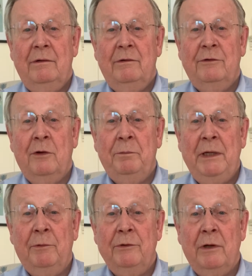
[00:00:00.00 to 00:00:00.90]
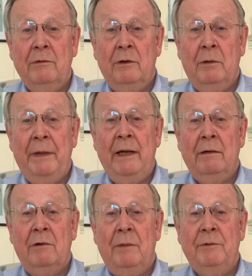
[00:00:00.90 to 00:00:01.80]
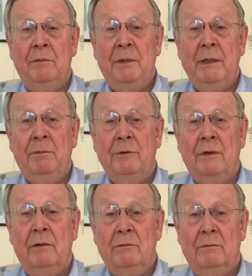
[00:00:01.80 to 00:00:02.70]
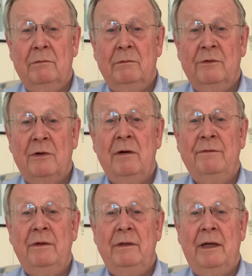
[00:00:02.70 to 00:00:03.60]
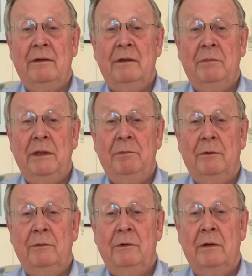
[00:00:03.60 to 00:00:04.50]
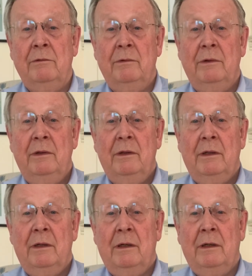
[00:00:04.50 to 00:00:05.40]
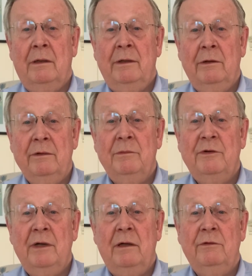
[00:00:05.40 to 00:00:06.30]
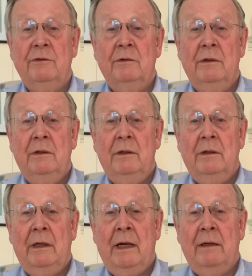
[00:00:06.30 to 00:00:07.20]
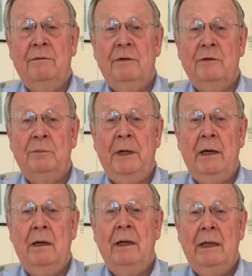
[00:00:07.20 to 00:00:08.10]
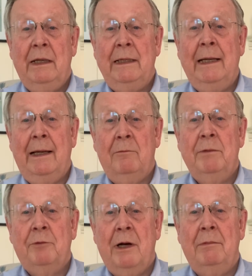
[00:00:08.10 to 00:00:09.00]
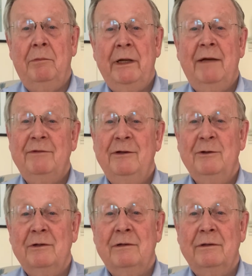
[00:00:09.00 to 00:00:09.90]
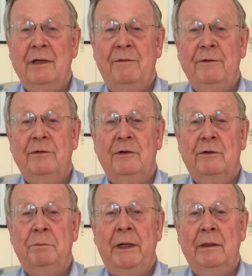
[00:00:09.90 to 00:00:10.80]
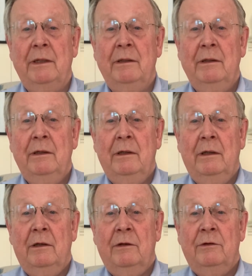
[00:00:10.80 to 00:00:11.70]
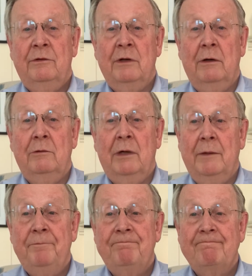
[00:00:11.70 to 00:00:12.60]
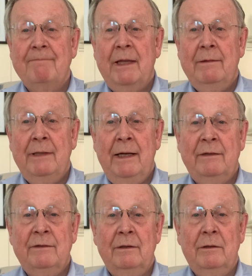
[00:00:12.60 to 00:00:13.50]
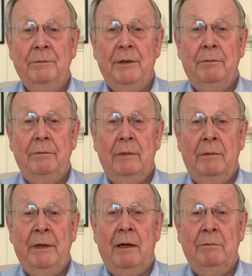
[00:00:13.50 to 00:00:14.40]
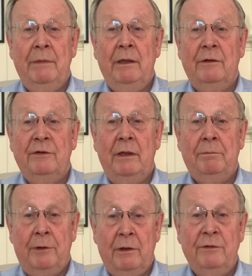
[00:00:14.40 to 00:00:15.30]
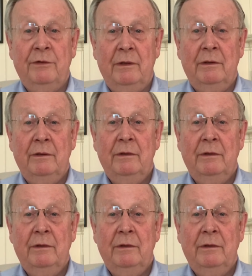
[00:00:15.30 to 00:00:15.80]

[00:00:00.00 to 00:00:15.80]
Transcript: so people don't go bankrupt and people don't starve to death and people don't kill themselves out of despair, yeah, we probably have to do a little deficit spending. So that's a little bit about me as a person,